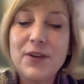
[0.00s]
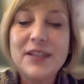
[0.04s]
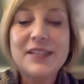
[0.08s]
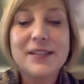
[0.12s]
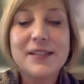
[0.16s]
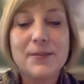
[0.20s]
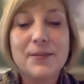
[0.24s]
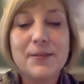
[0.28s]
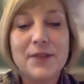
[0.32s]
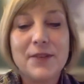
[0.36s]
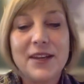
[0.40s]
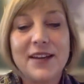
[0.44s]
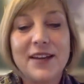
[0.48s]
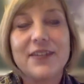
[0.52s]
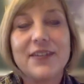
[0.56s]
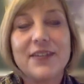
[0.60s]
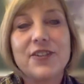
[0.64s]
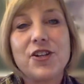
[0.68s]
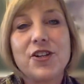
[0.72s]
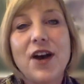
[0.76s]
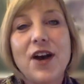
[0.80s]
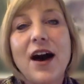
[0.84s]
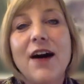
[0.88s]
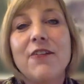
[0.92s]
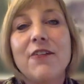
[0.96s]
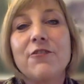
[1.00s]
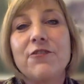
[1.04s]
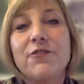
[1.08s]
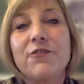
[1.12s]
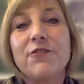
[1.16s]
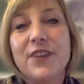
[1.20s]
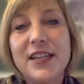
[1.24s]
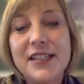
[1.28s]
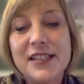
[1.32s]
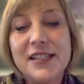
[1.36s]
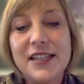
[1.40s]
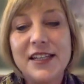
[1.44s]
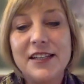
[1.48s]
similar to how
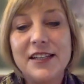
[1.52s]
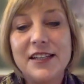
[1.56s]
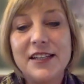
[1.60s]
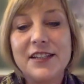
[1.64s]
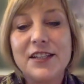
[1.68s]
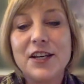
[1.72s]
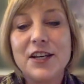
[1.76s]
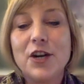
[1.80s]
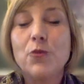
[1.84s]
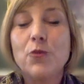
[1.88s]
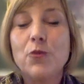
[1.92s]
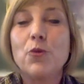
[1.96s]
VCs